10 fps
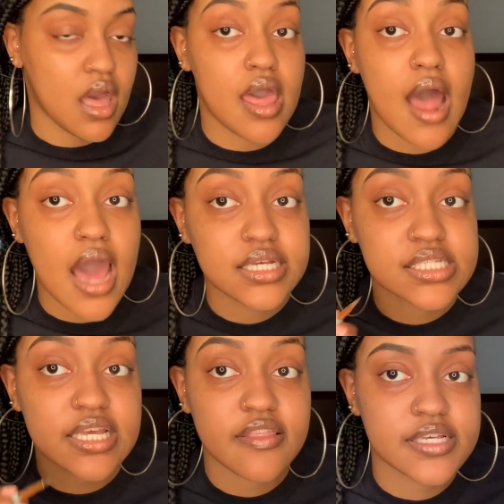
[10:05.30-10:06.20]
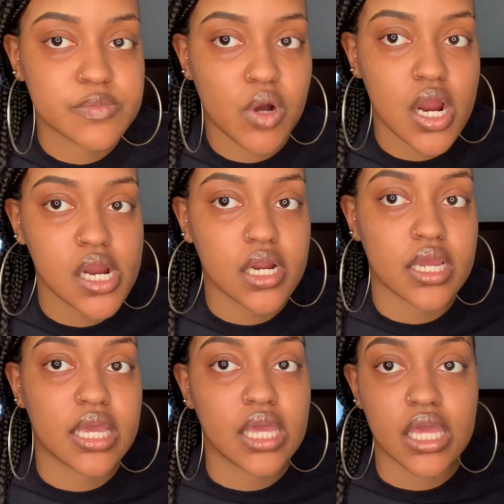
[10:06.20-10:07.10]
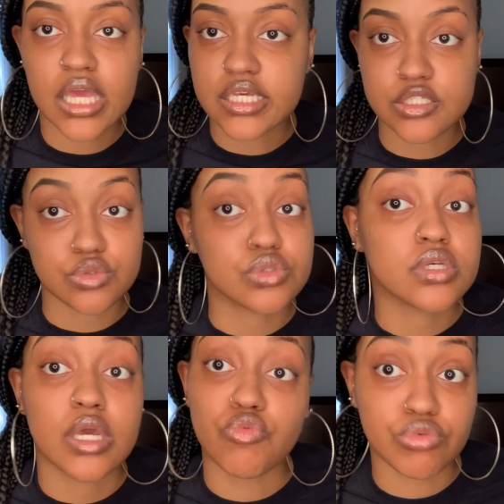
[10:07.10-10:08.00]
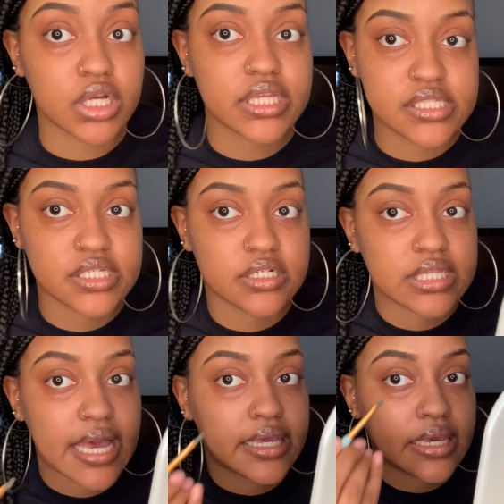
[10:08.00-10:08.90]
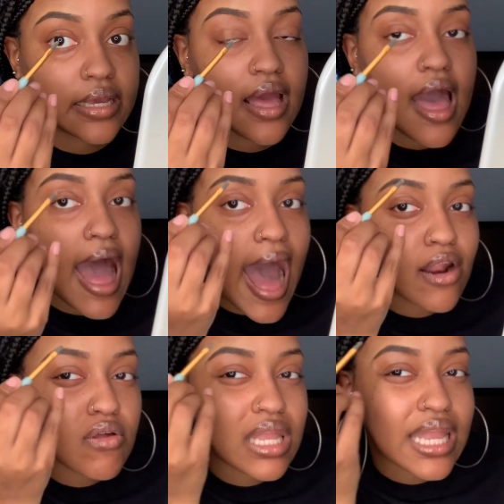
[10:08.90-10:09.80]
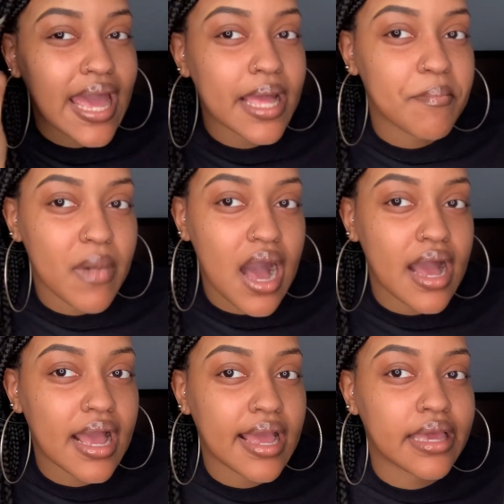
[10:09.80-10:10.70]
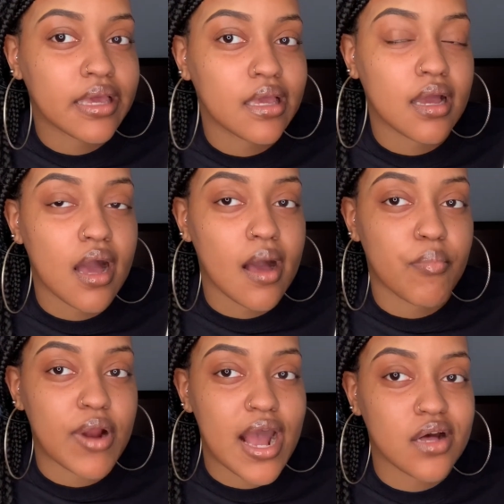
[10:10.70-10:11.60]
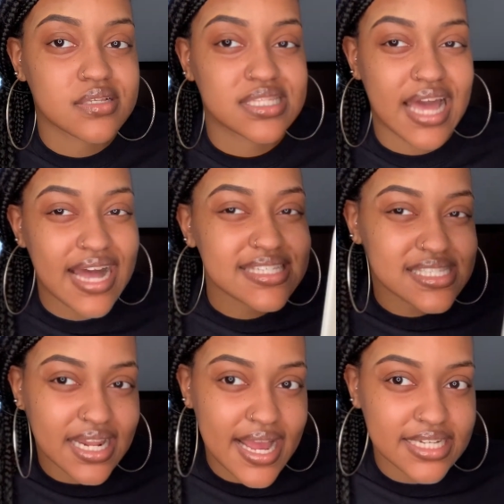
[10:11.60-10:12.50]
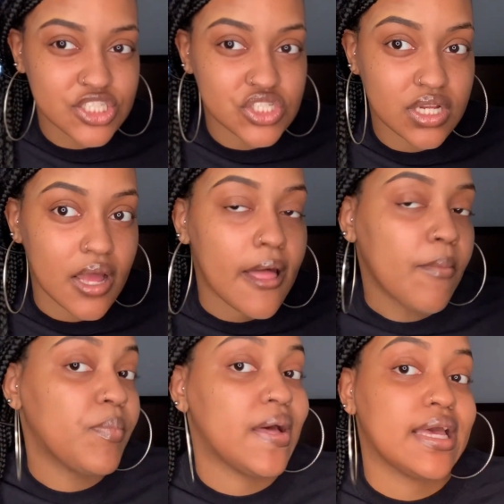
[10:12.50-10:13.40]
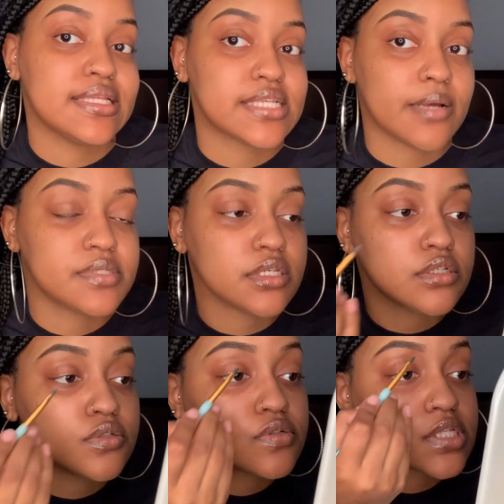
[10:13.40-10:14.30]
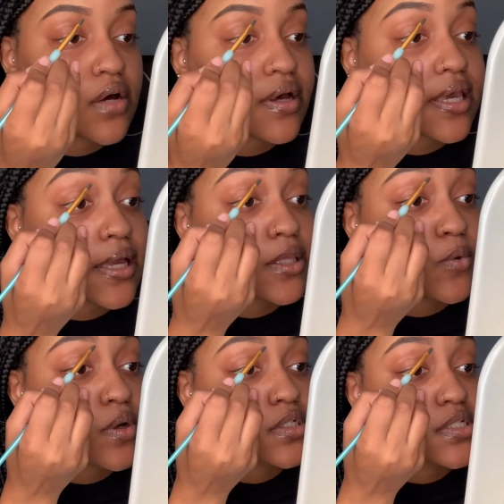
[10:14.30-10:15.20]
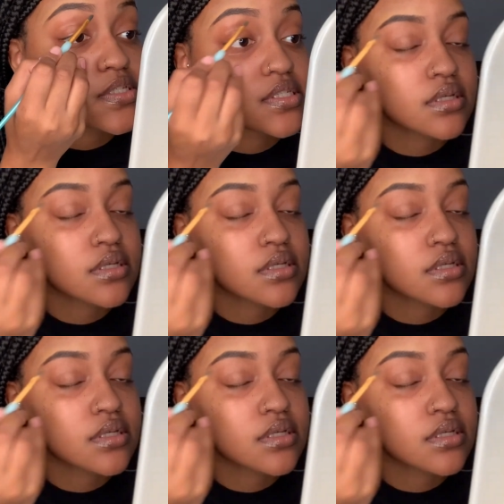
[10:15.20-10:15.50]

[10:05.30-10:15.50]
And honestly, this part is really to your liking. I don't like my brows that snatched, but it's up to you. So again, you wanna just,